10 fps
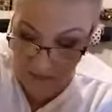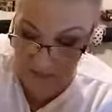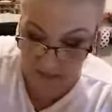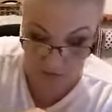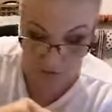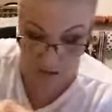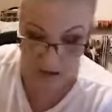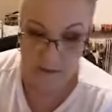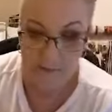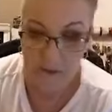that's
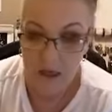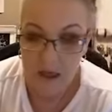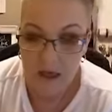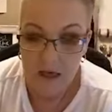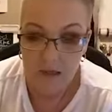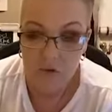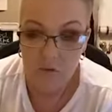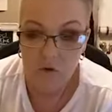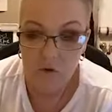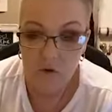okay. And
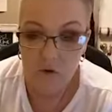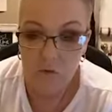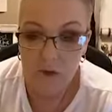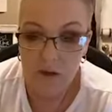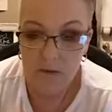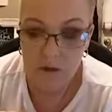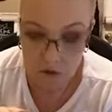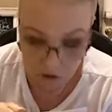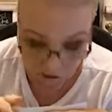then we'll do maybe,